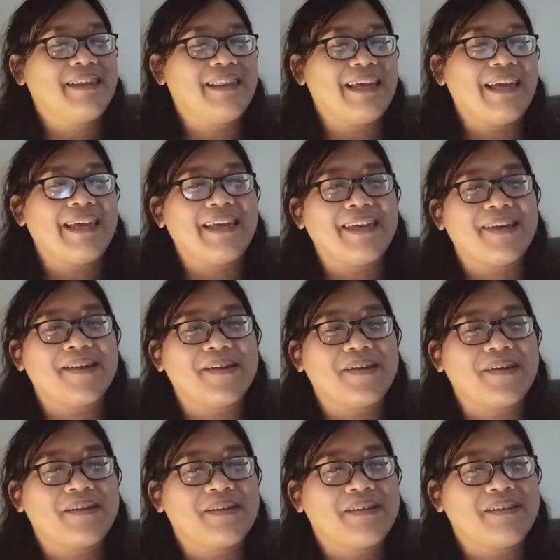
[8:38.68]
they.
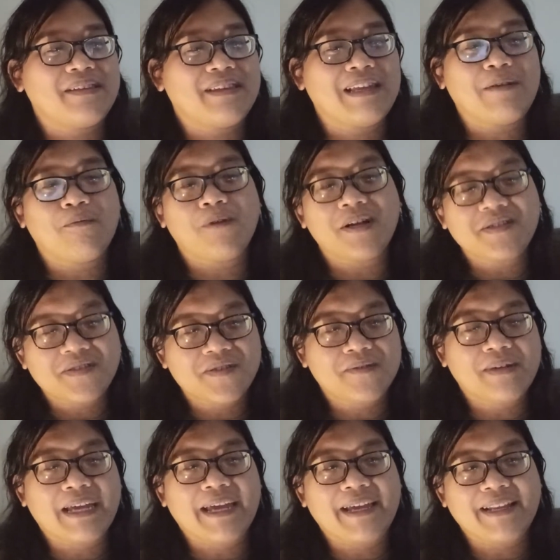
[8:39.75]
They want to
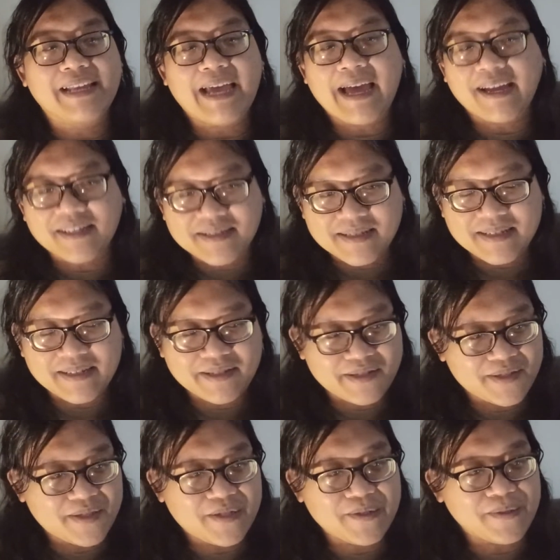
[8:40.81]
gain
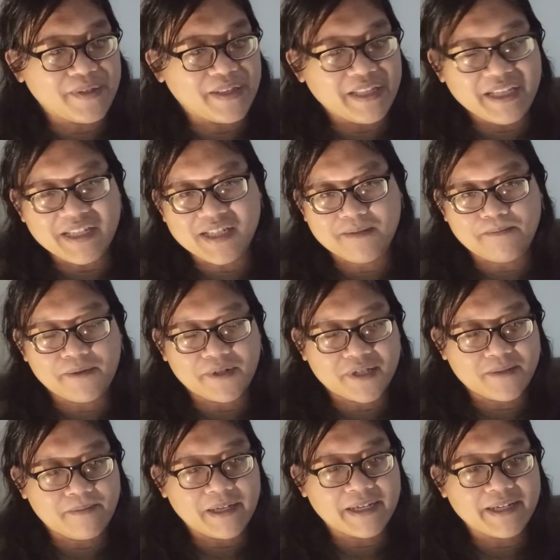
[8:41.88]
access to these
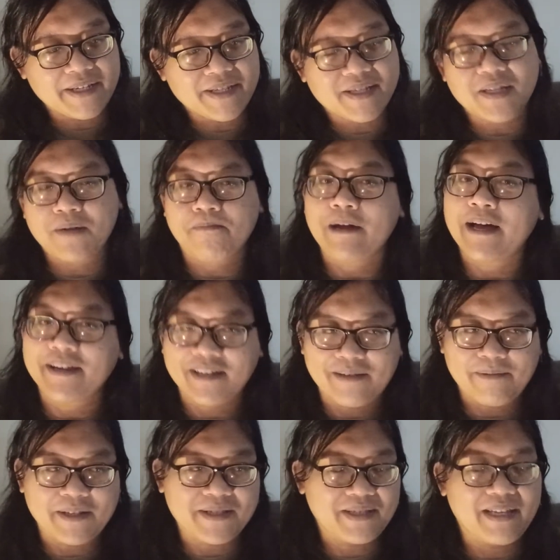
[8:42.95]
books, because, you know, partly
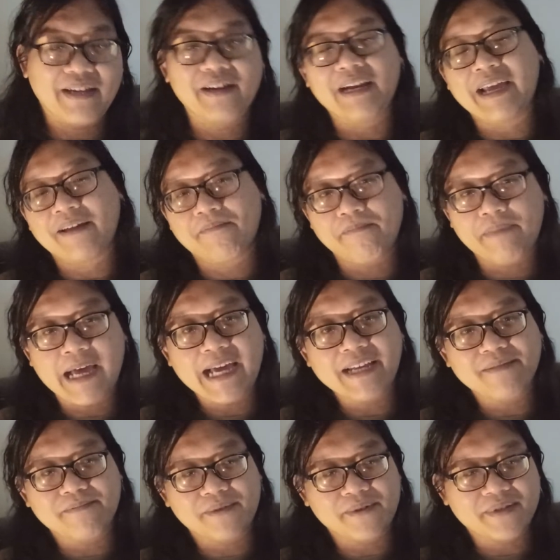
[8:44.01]
because they are like
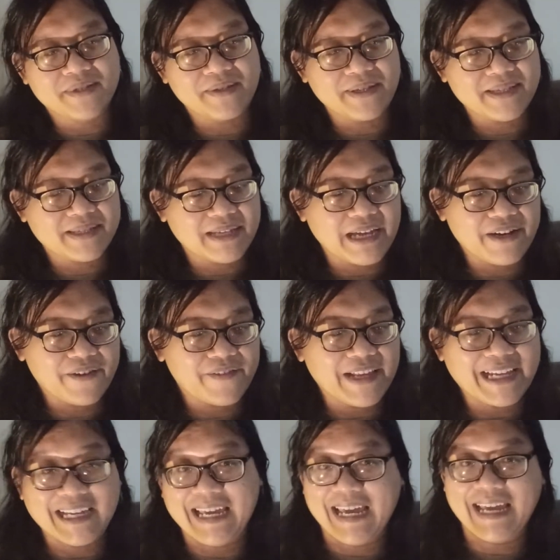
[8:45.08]
banned books, so it's kind of
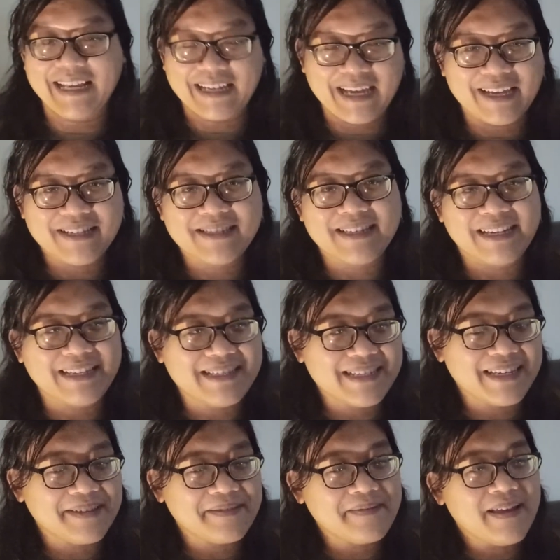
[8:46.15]
like
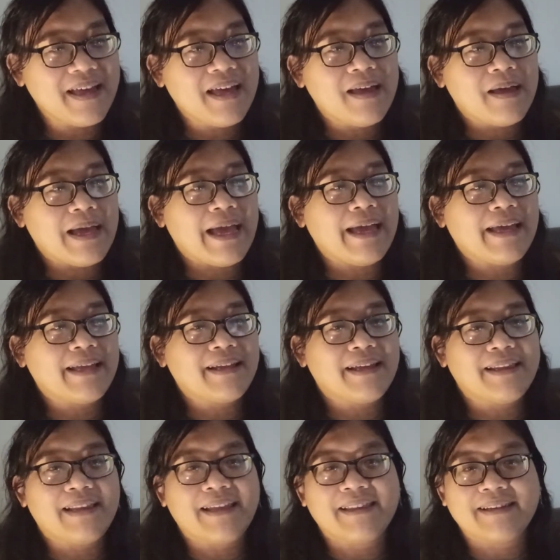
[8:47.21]
exciting. And
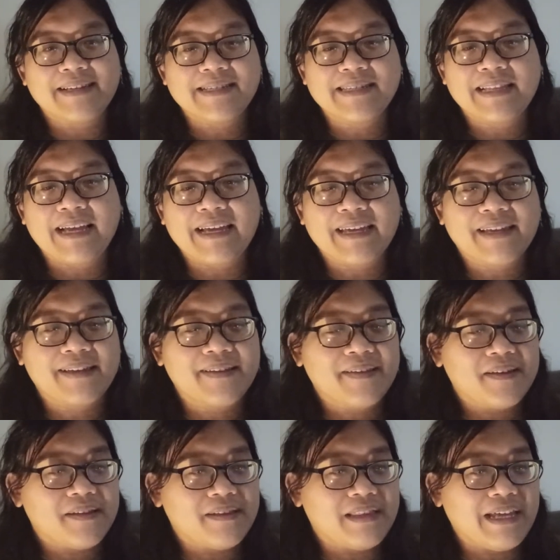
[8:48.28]
another is like
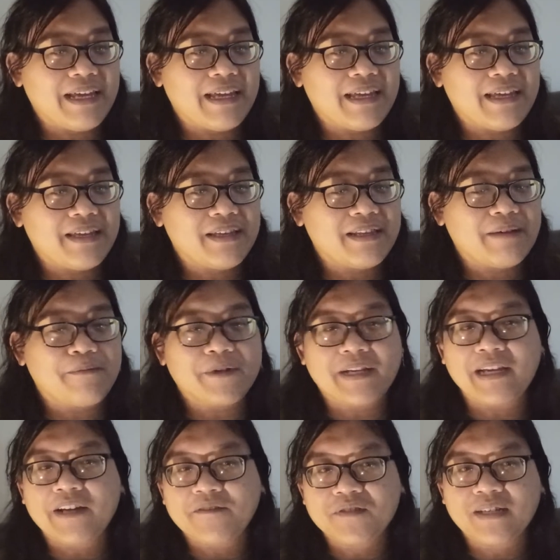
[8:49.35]
they they would
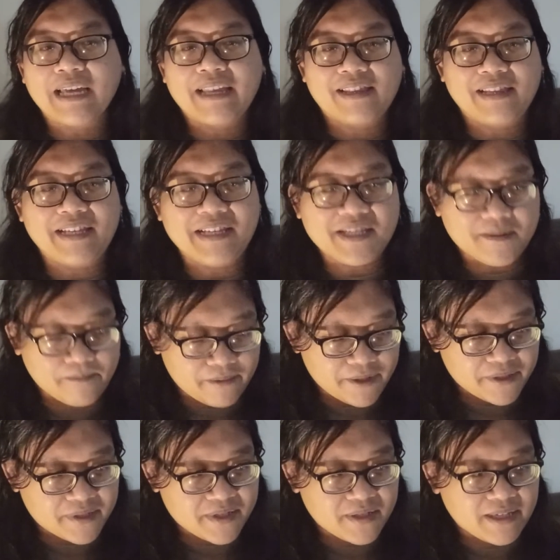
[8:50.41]
love to get these
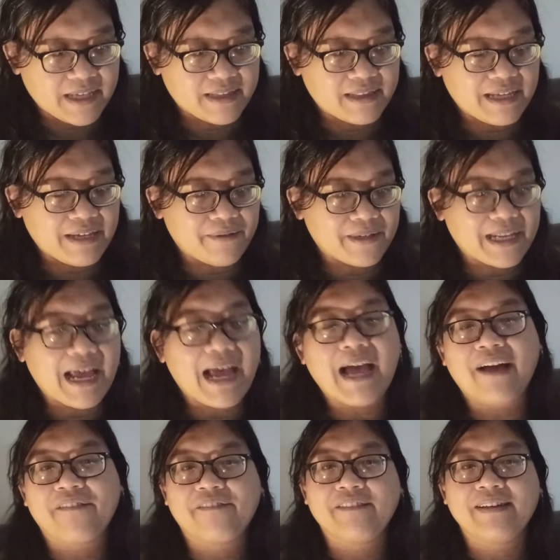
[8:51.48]
books so that they would
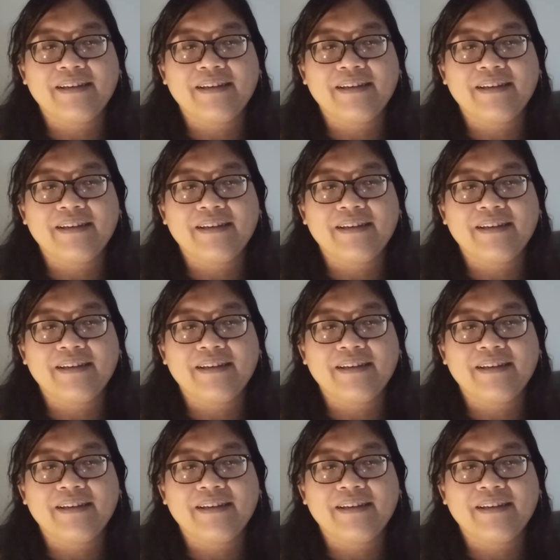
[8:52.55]
have,